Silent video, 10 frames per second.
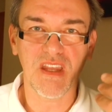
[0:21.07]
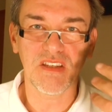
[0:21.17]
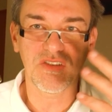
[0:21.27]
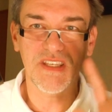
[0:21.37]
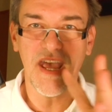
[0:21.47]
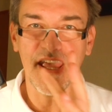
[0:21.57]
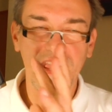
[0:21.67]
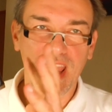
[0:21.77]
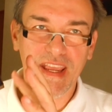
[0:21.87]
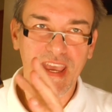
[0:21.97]

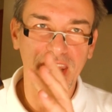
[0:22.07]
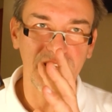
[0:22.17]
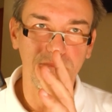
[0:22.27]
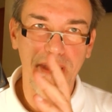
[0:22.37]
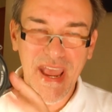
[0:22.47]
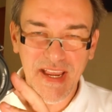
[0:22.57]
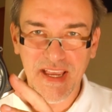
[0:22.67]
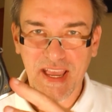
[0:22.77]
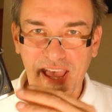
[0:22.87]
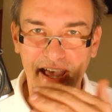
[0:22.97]
Today I get it
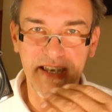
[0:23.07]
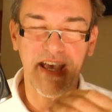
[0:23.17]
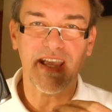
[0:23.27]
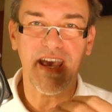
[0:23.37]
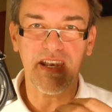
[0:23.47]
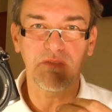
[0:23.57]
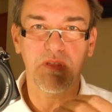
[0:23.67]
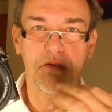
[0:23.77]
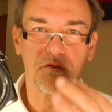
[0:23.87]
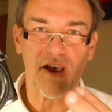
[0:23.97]
back and I get it
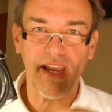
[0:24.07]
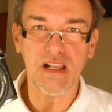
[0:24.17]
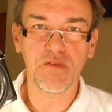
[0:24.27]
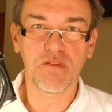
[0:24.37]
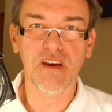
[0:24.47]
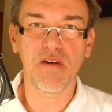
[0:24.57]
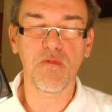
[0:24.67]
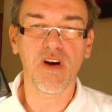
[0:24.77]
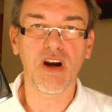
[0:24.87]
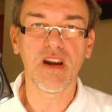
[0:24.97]
with a final
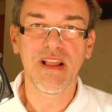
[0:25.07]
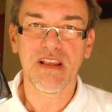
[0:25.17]
firmware.